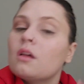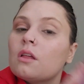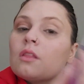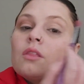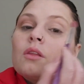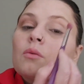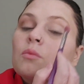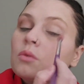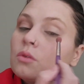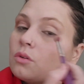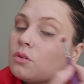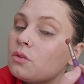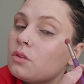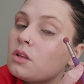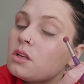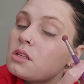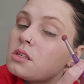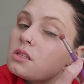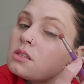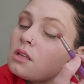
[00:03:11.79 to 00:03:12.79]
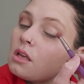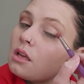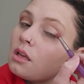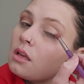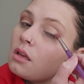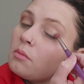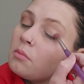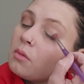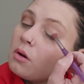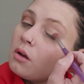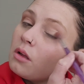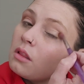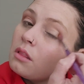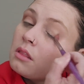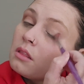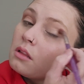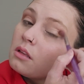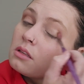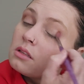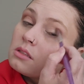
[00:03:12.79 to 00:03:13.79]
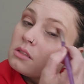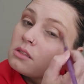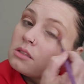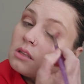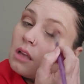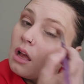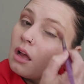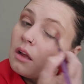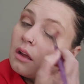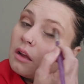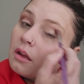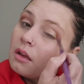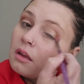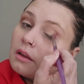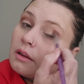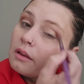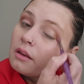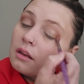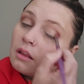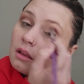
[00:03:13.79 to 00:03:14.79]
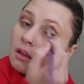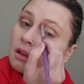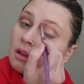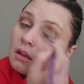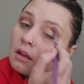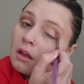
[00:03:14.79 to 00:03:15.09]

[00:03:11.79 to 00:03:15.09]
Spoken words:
And then we'll do the same on this side.